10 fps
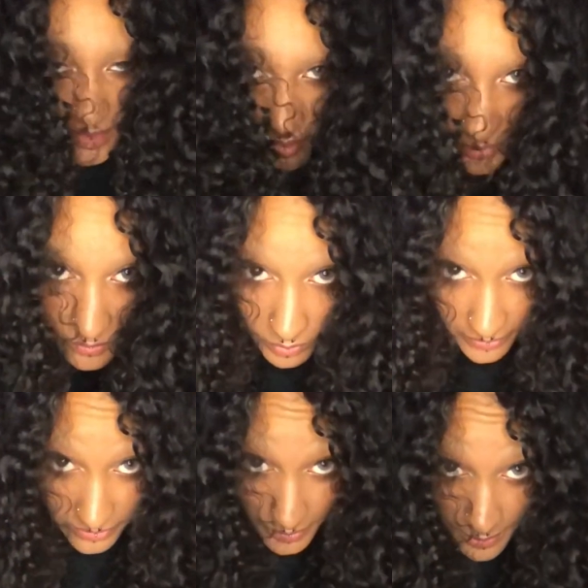You want
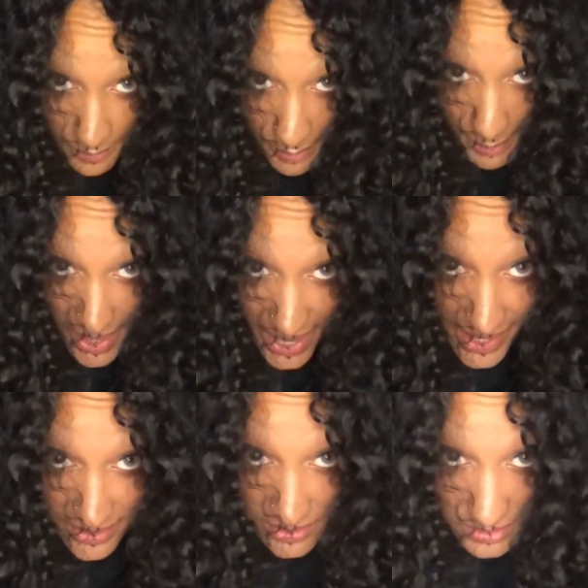the
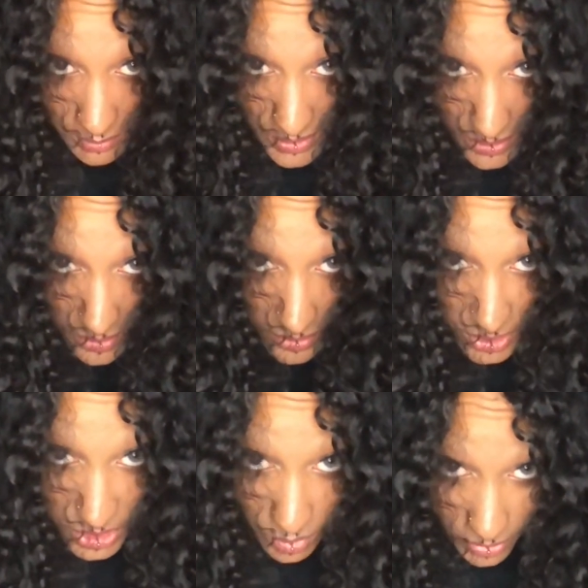back to be
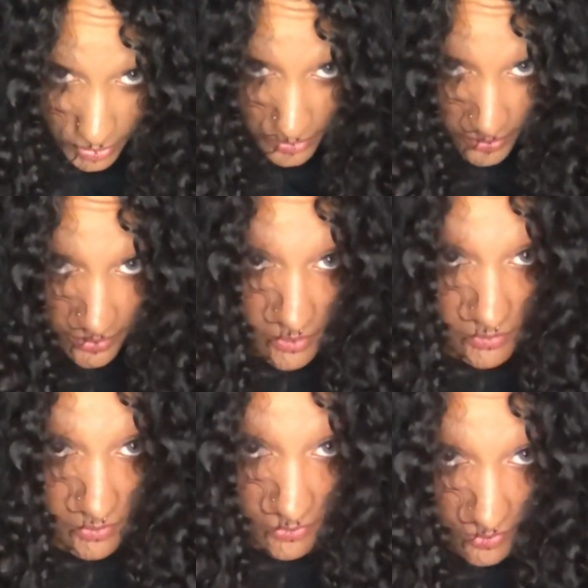shorter than the
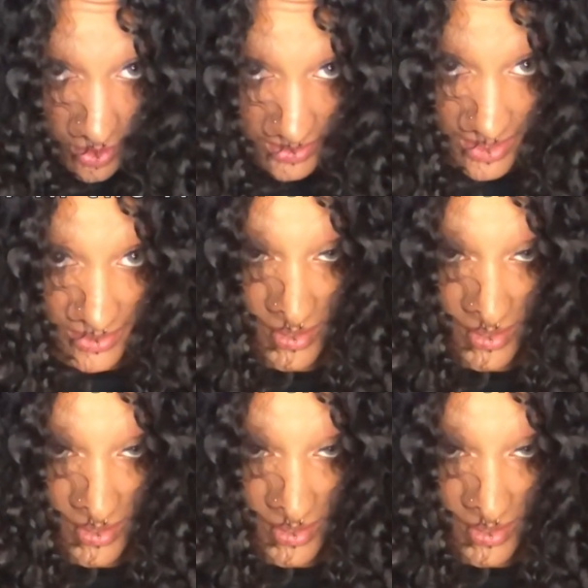front, like